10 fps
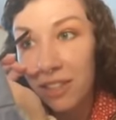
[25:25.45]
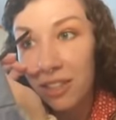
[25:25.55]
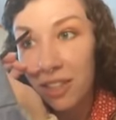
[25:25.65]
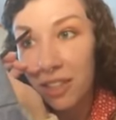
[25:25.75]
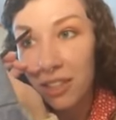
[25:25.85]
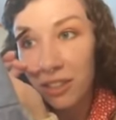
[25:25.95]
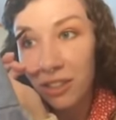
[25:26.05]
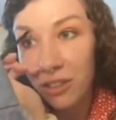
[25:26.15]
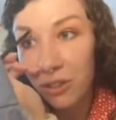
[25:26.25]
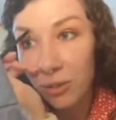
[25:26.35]
She
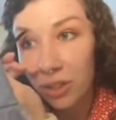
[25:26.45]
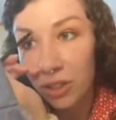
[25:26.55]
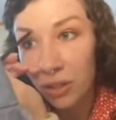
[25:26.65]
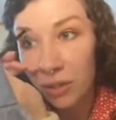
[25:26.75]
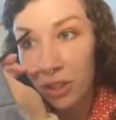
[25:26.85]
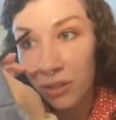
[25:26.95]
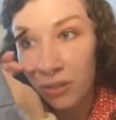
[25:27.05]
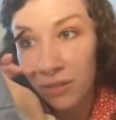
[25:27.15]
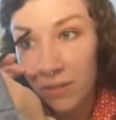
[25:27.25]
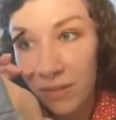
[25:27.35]
just adored you, girl.